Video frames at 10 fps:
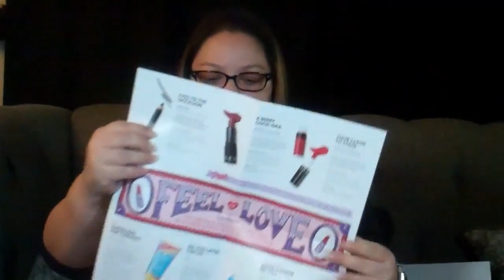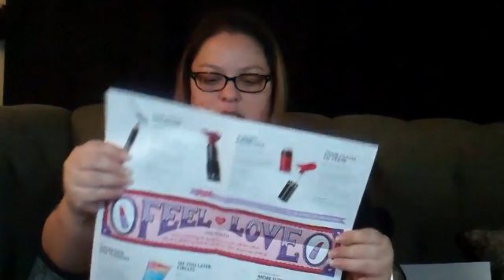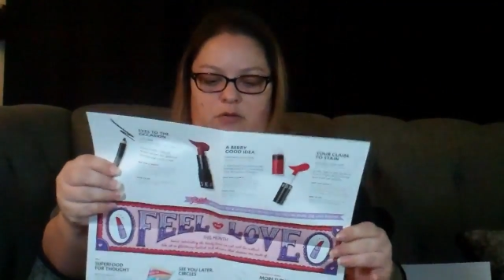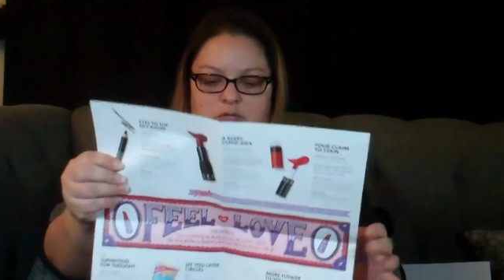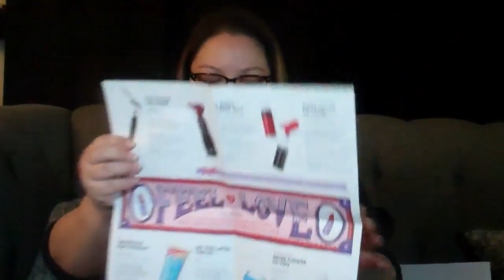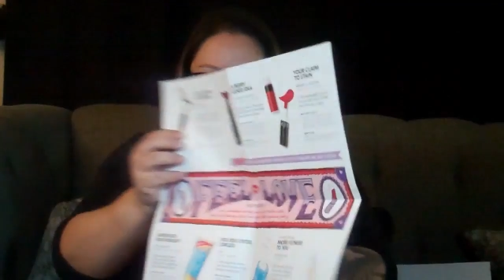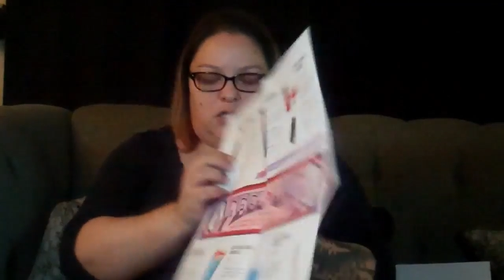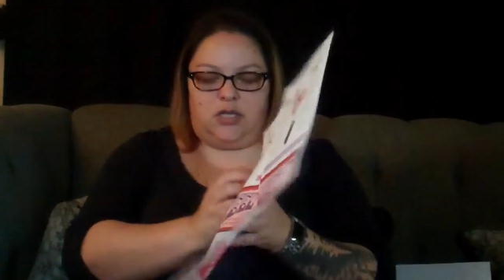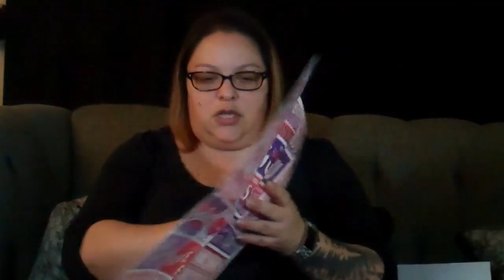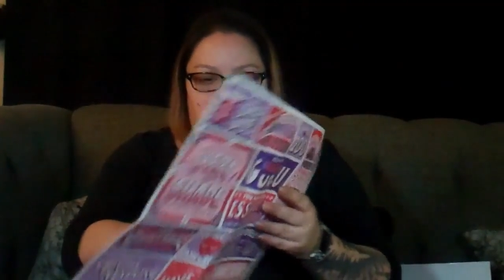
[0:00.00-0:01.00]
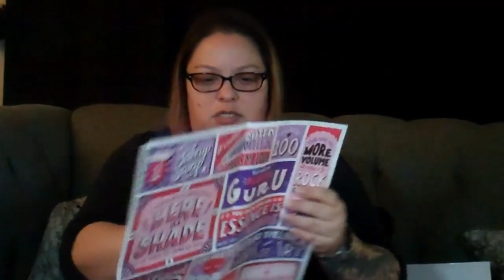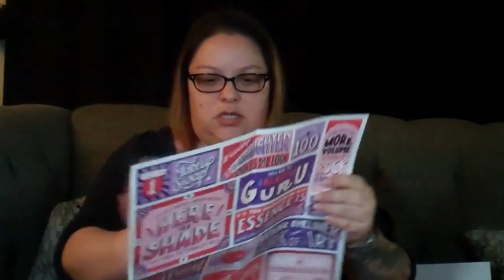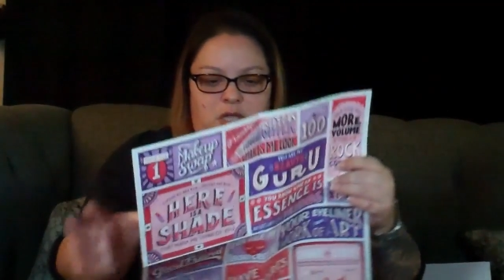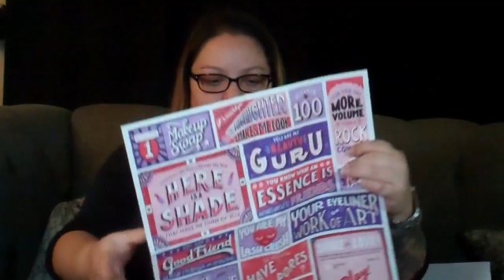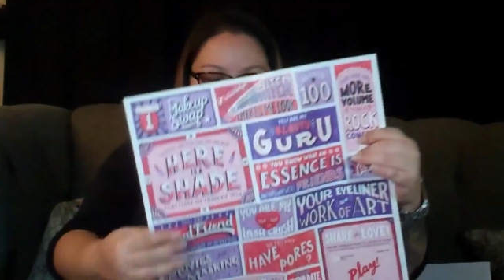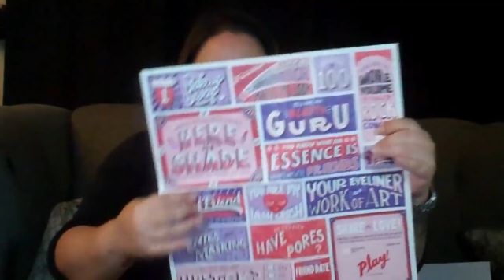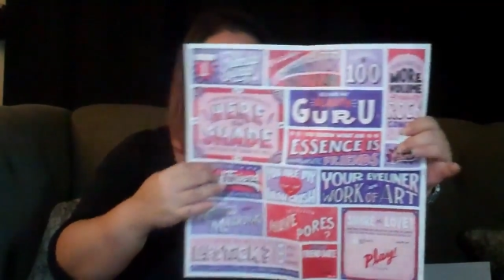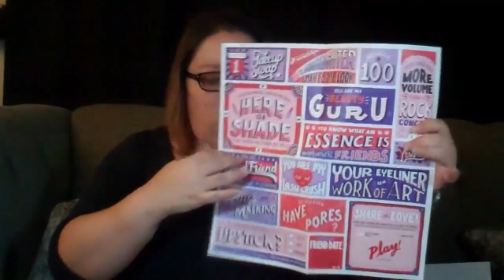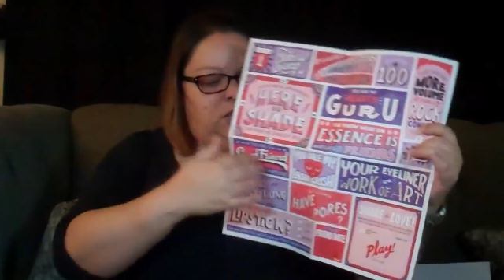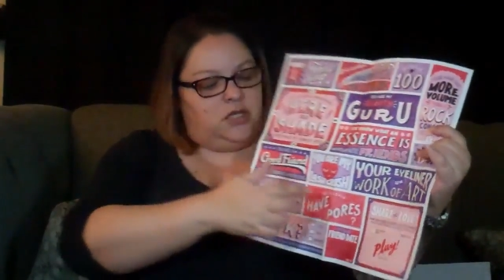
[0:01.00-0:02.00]
so it's like this.
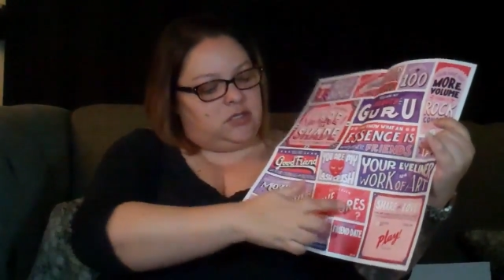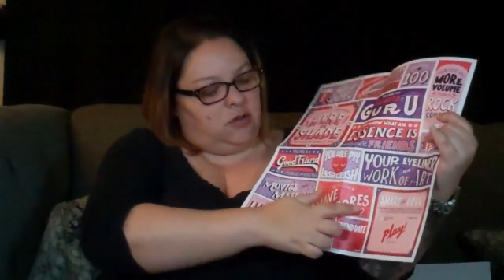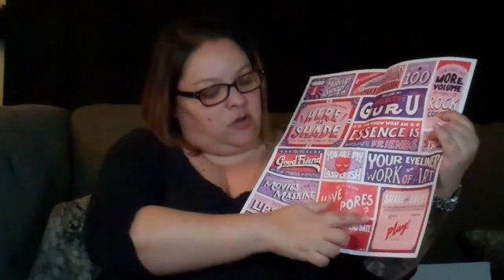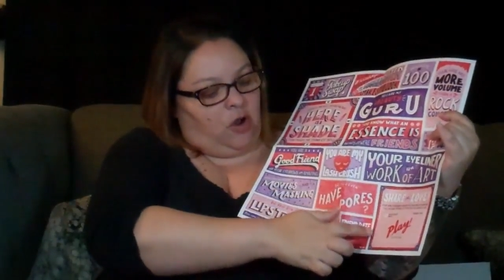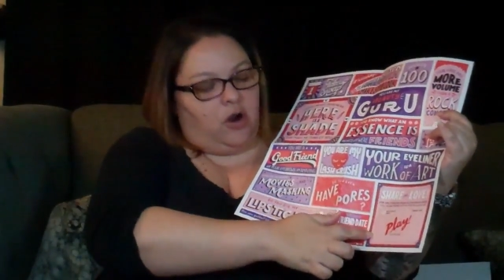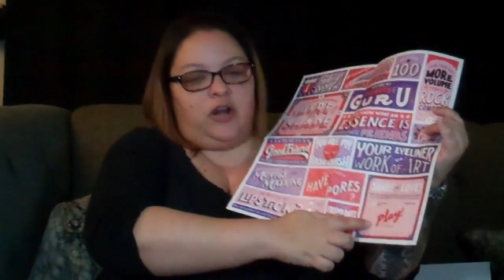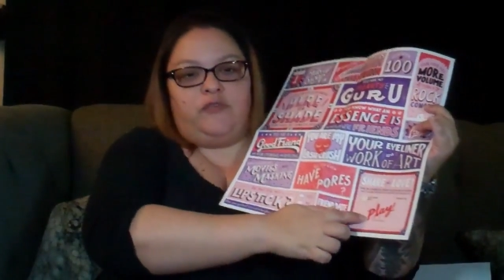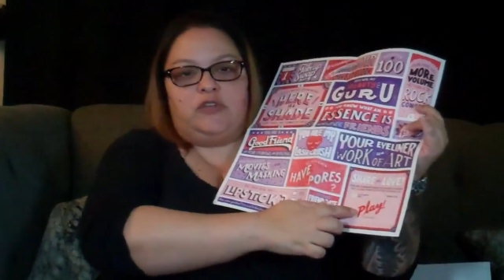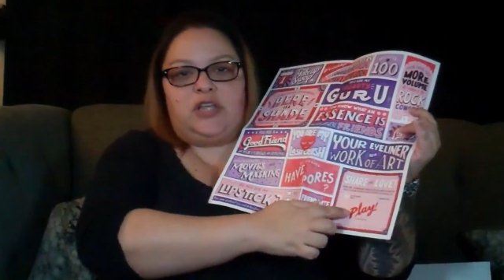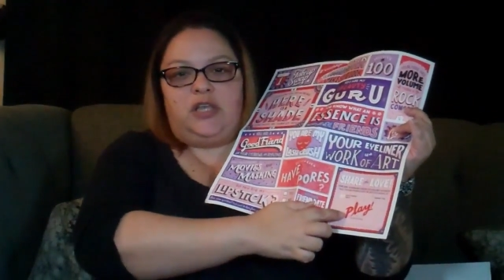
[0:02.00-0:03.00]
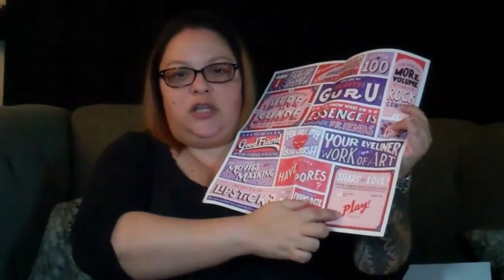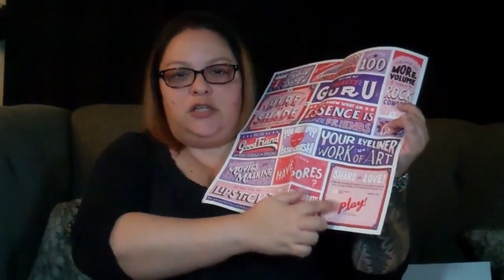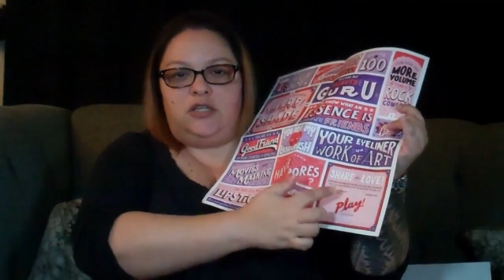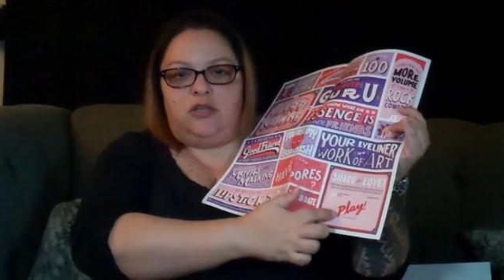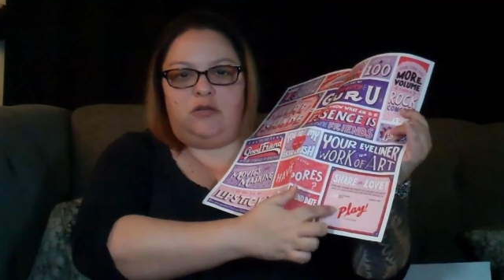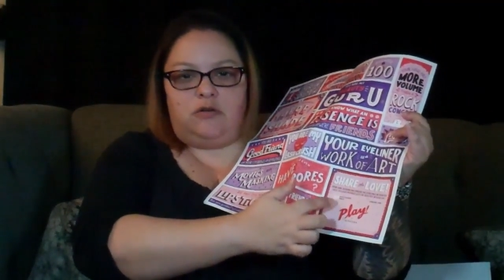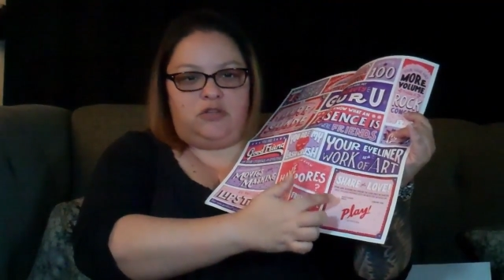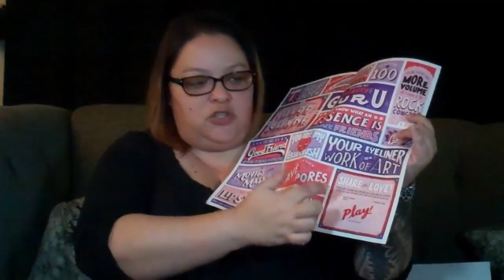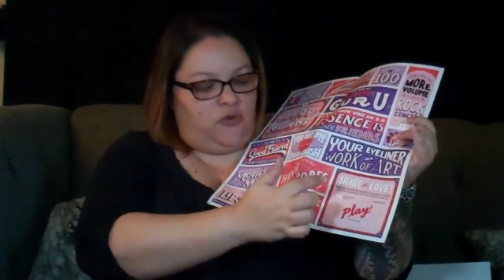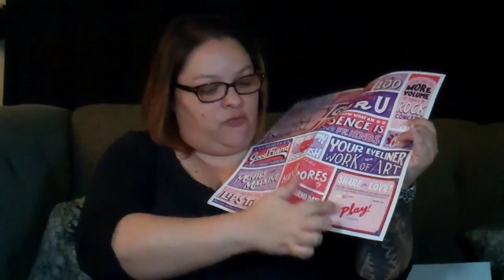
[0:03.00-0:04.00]
And this little card, if you take it into your
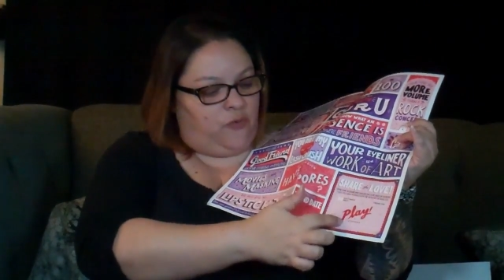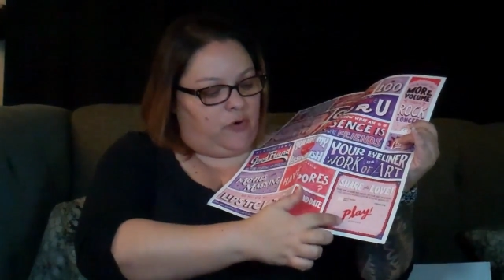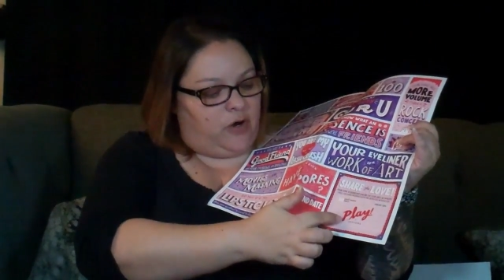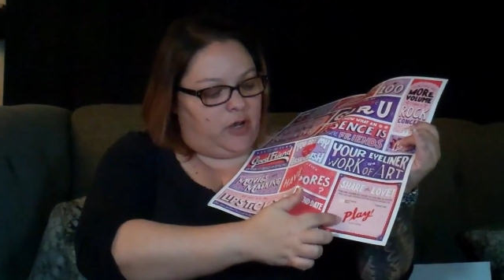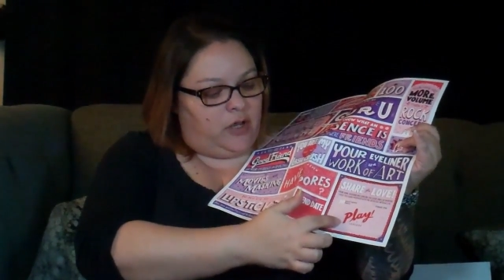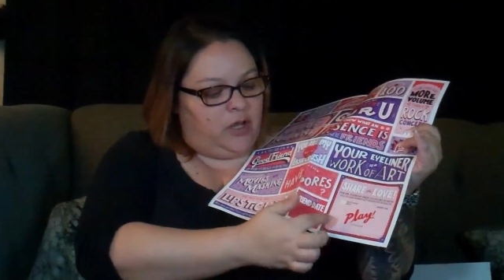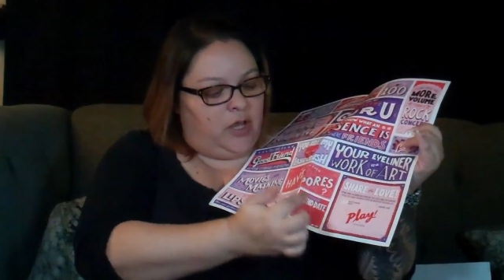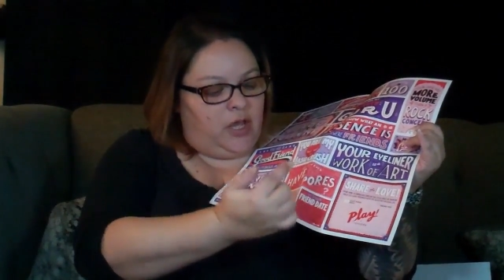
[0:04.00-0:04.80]
Sephora